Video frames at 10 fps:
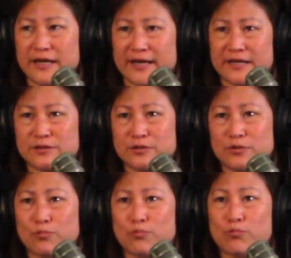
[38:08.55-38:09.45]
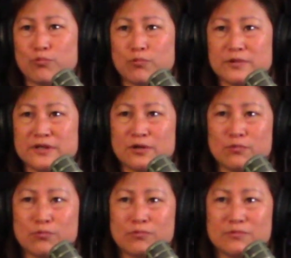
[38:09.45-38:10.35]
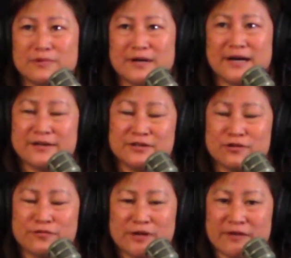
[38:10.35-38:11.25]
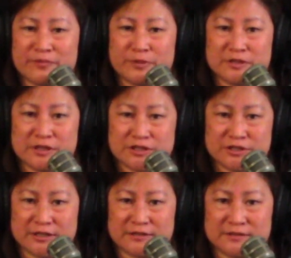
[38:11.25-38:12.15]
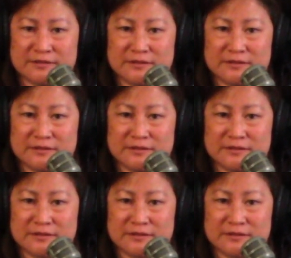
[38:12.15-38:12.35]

And, I don't know if you have a prediction